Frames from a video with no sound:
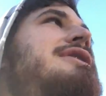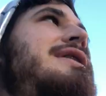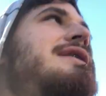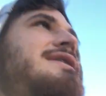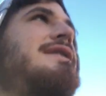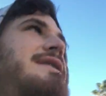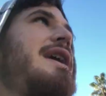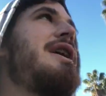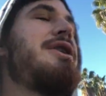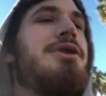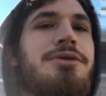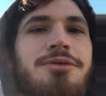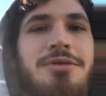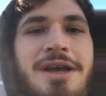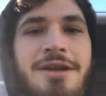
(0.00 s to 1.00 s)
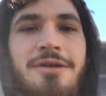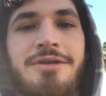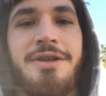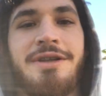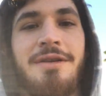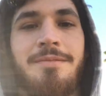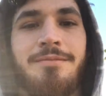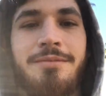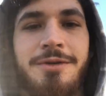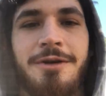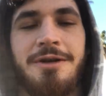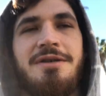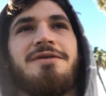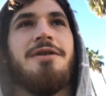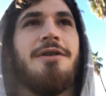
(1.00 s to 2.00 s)
the sexual energy. I'm sure
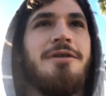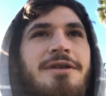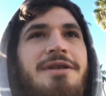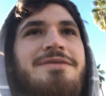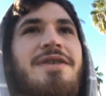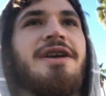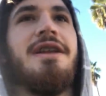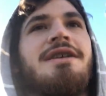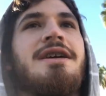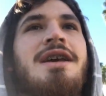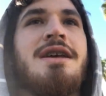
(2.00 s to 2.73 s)
you've heard of it,